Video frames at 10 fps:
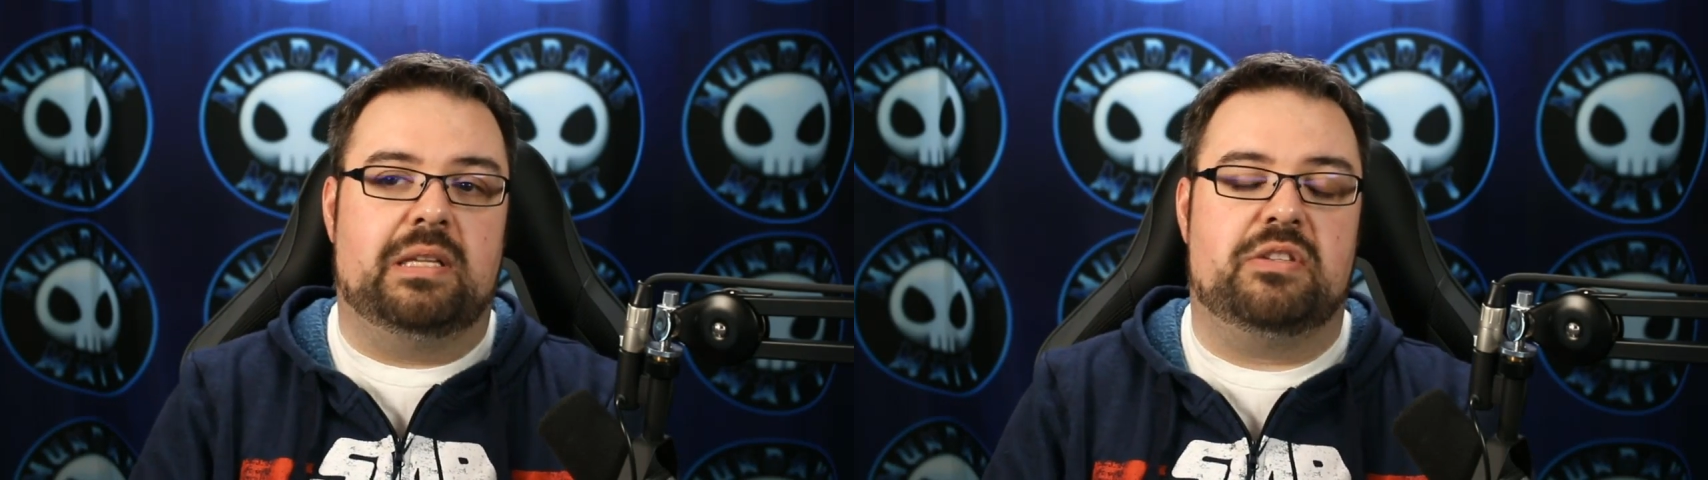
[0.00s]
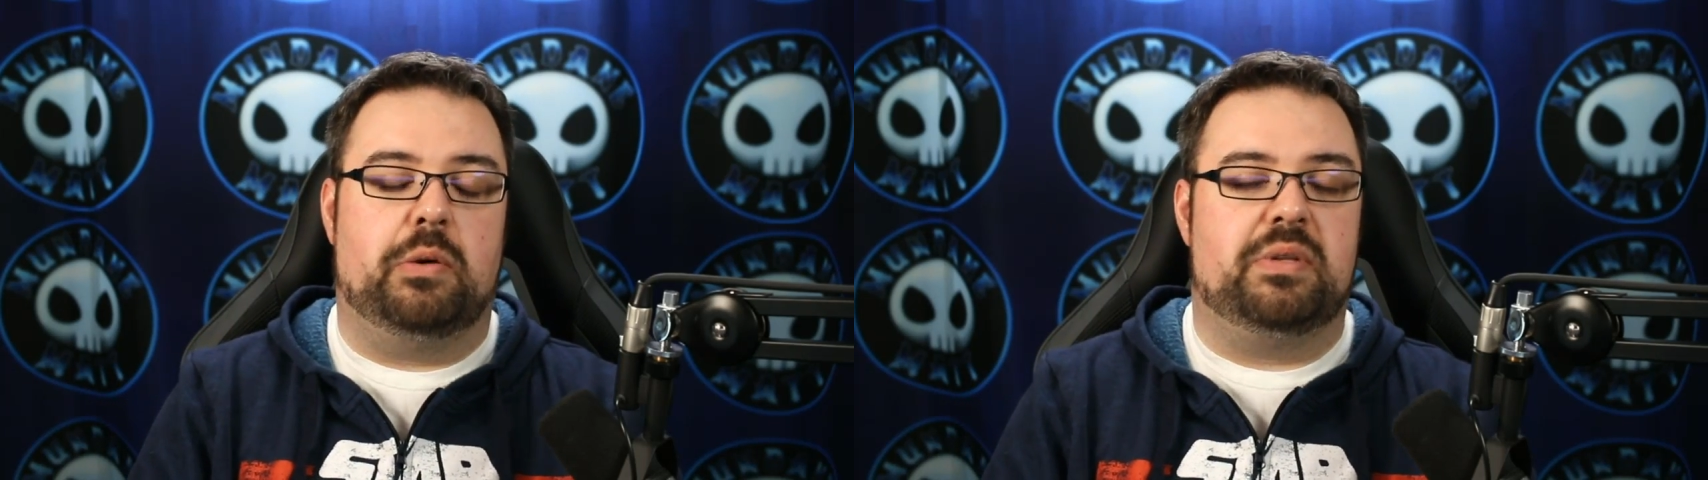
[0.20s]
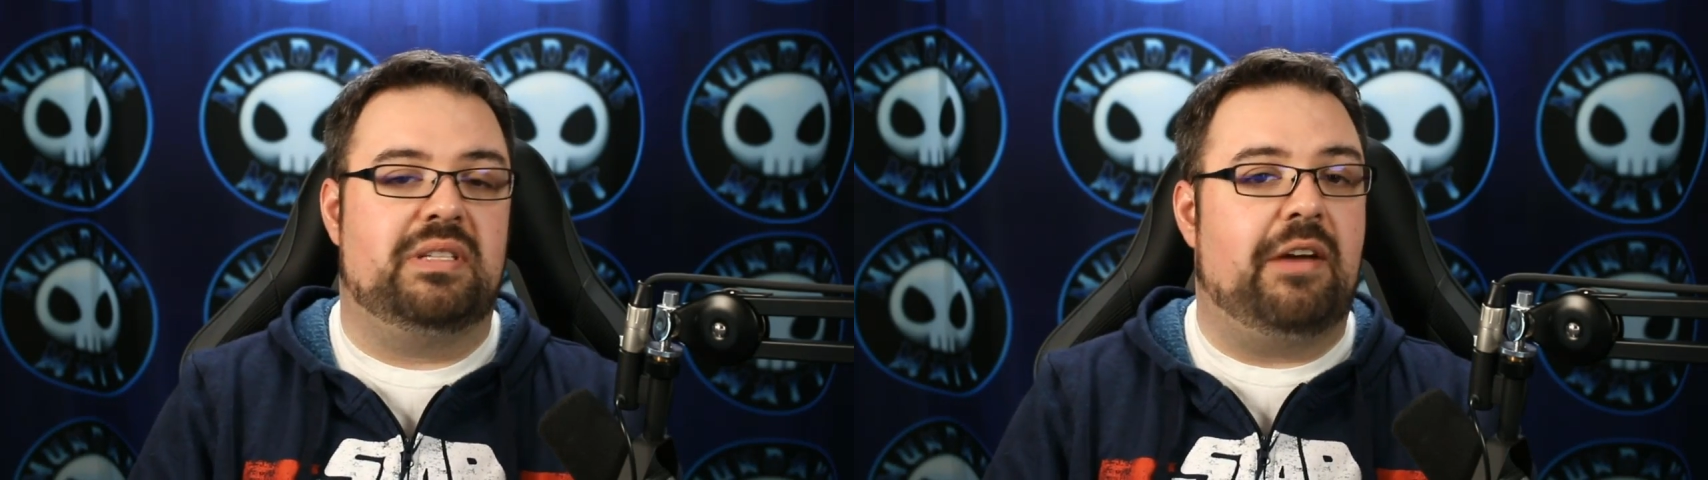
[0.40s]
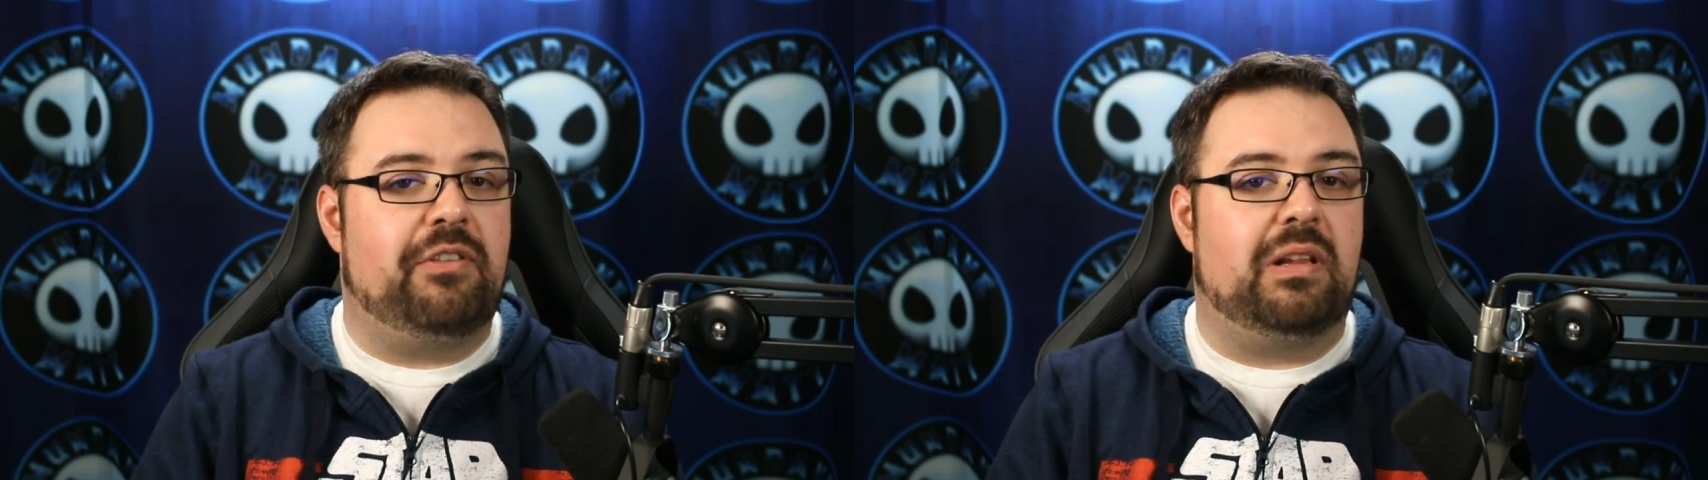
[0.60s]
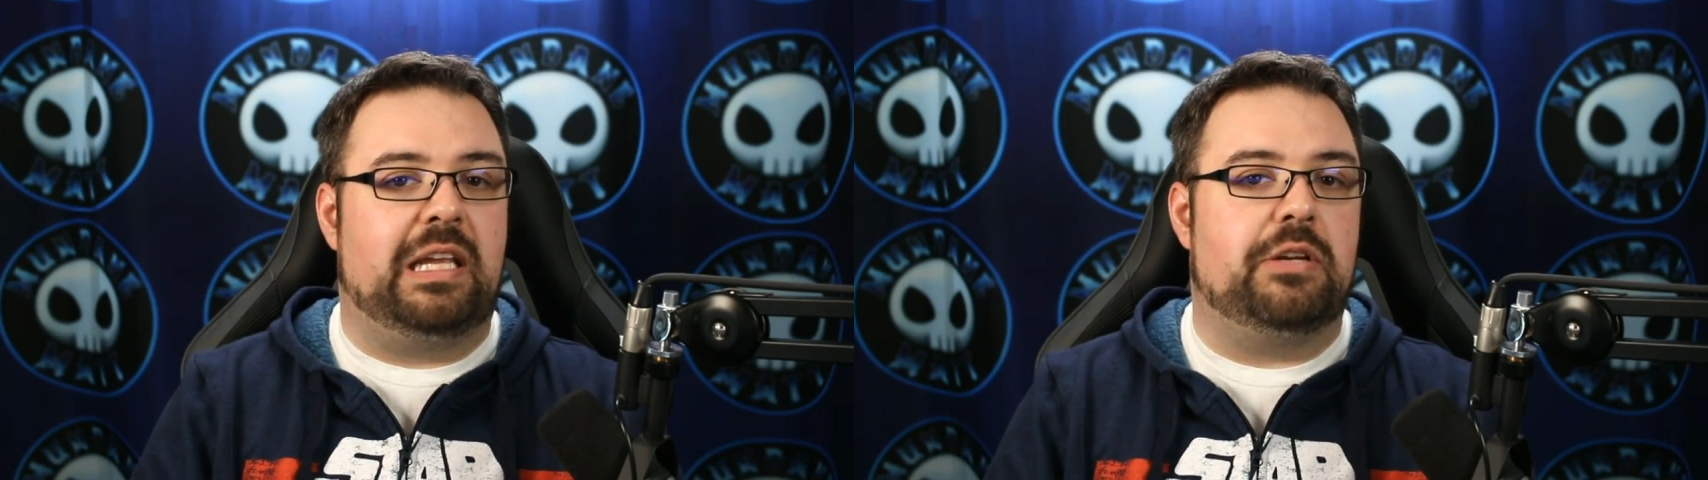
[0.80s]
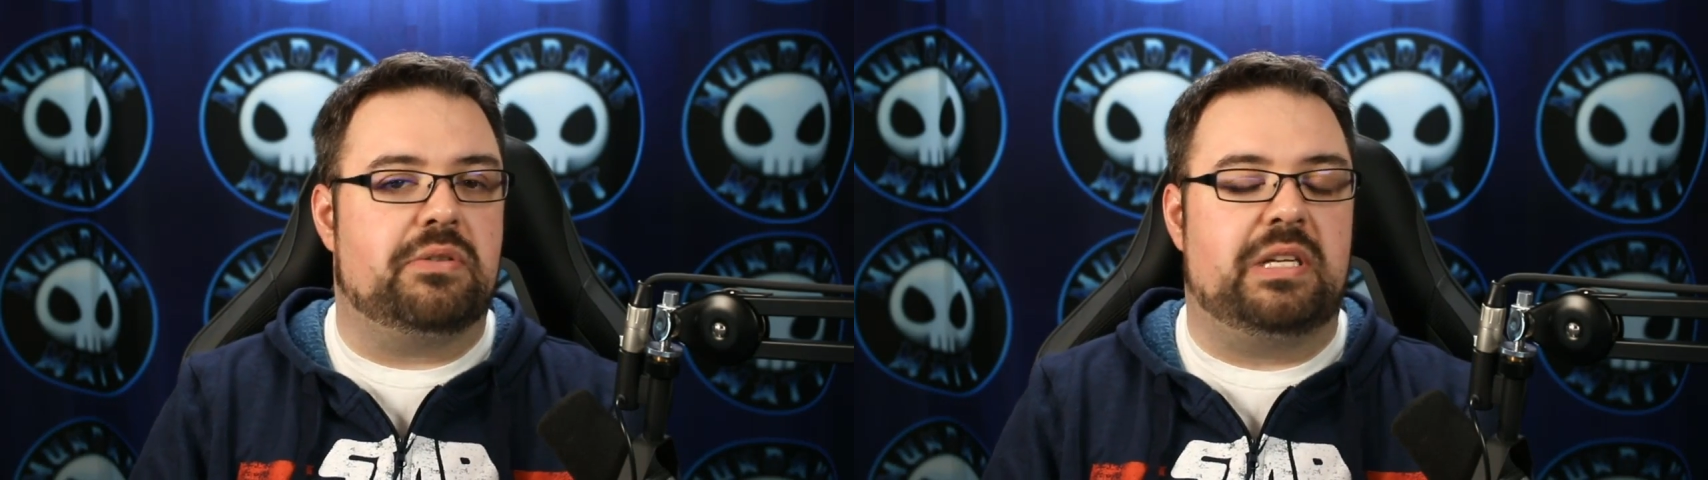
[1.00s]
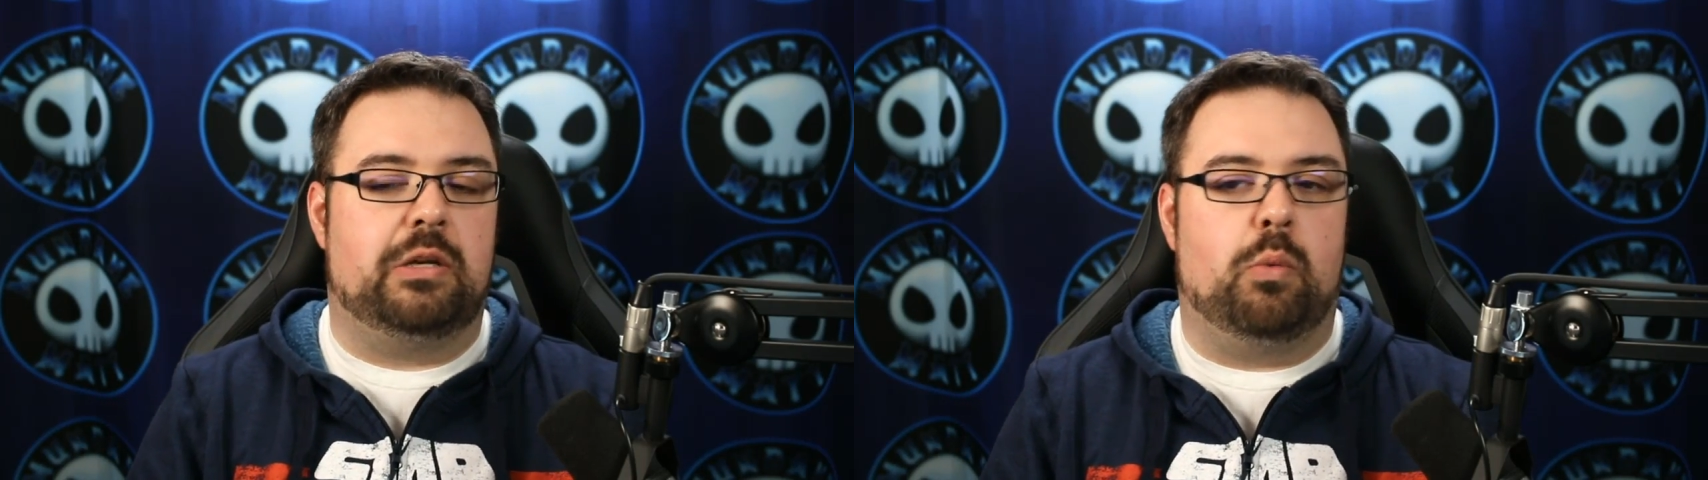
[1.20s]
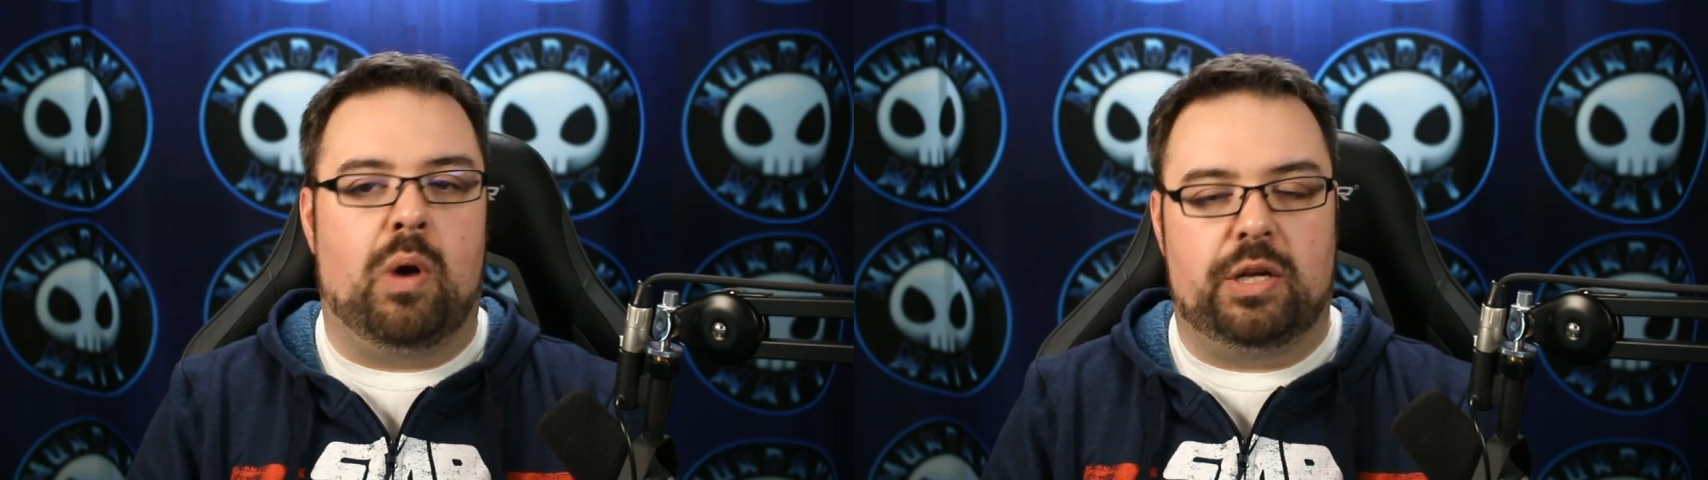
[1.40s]
and so it's definitely
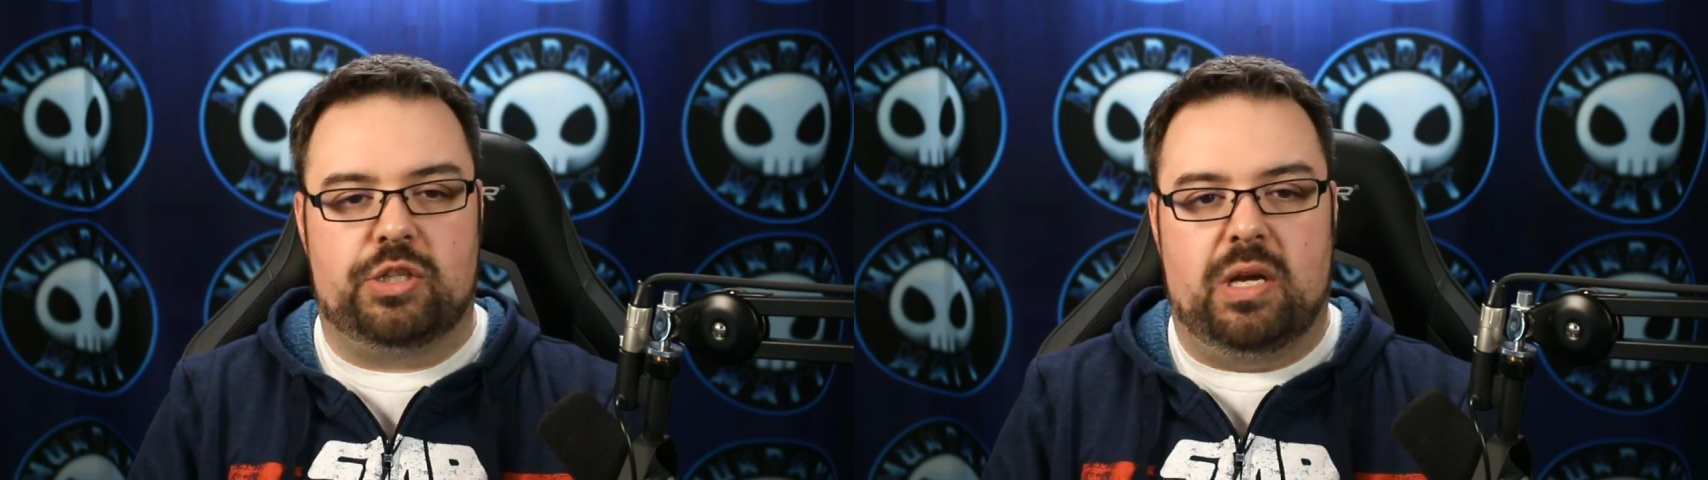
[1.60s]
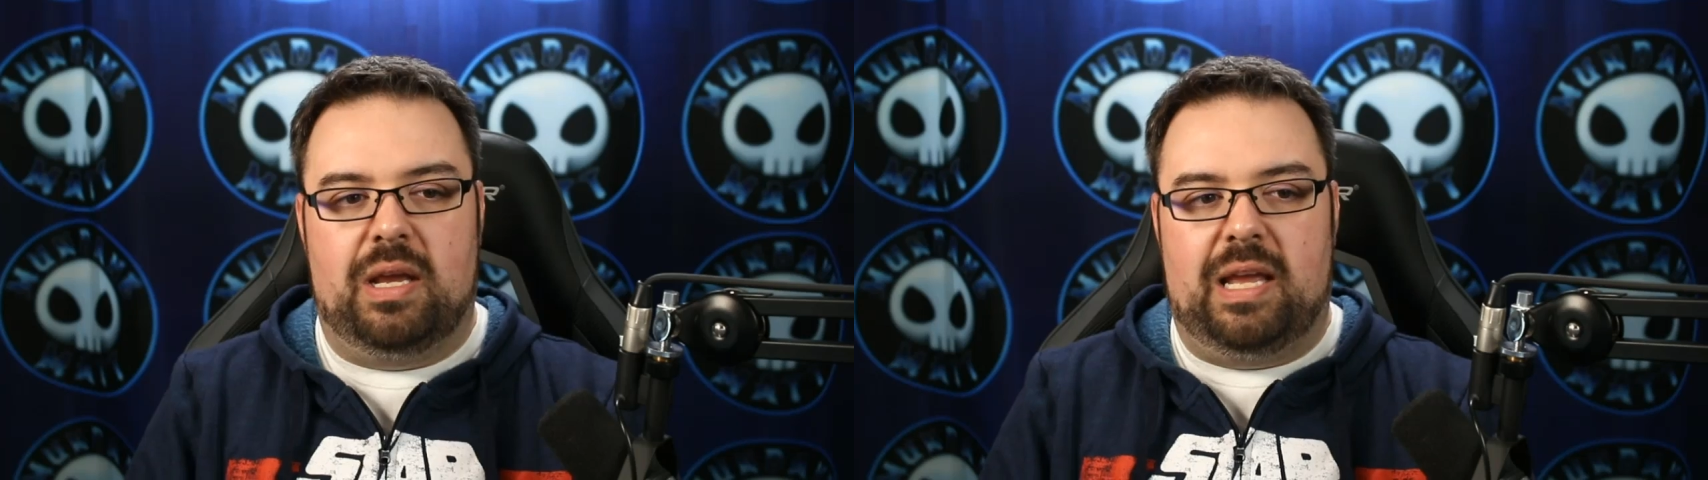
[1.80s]
interesting to watch